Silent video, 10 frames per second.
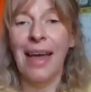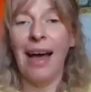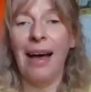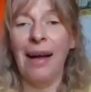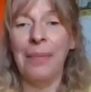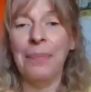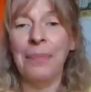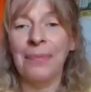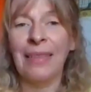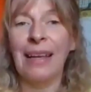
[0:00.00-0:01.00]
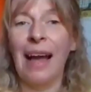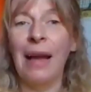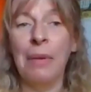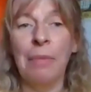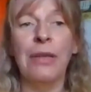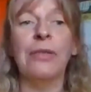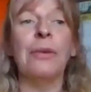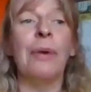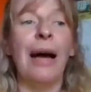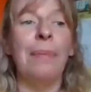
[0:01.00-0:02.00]
I remember being
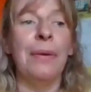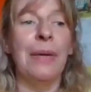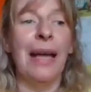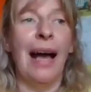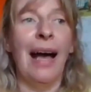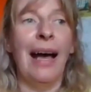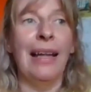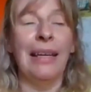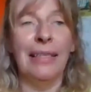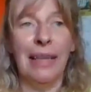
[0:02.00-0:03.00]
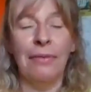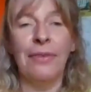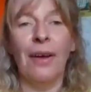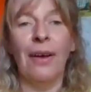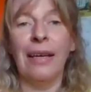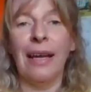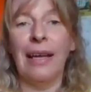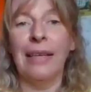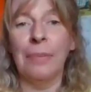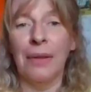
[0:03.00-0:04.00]
so happy we had a deaf dog
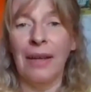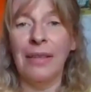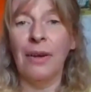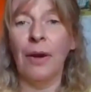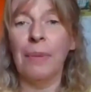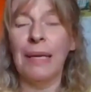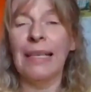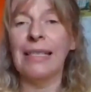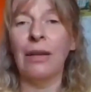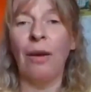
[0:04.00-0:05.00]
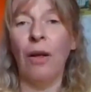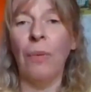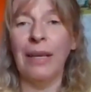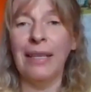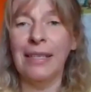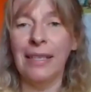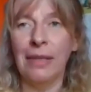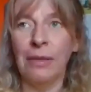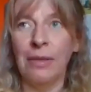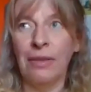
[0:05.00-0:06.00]
and a blind dog, because it all went
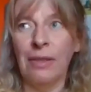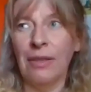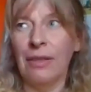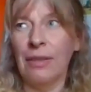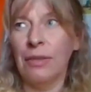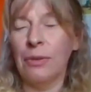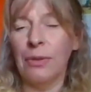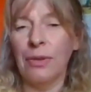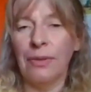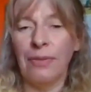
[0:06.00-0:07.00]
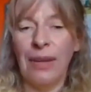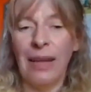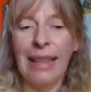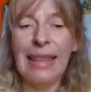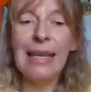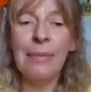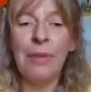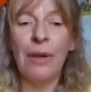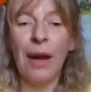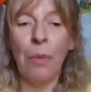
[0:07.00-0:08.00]
into the sort of
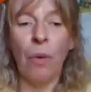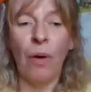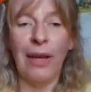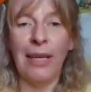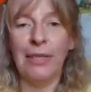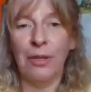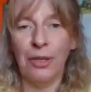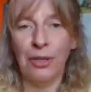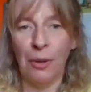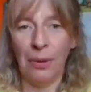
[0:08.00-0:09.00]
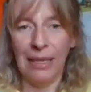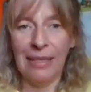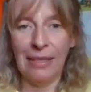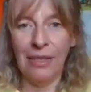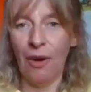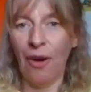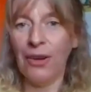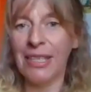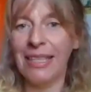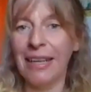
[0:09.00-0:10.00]
theme that I wanted to show, that
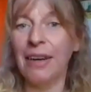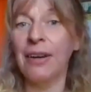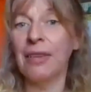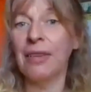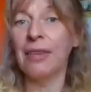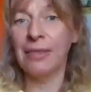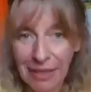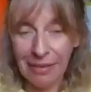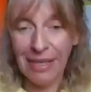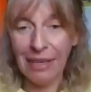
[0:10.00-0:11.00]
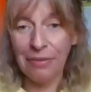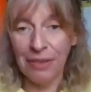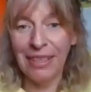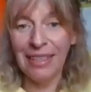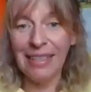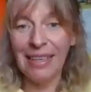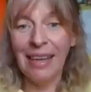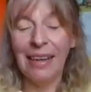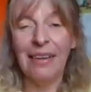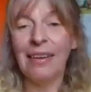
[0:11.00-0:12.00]
dogs that are different,
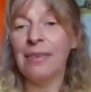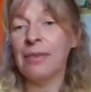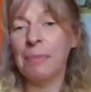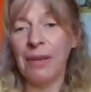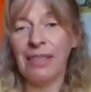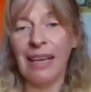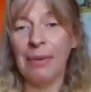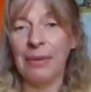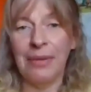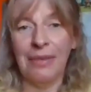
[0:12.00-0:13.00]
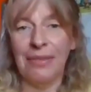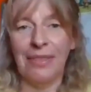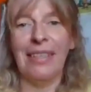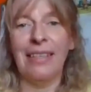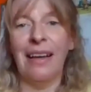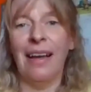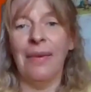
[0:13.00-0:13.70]
especially able or different,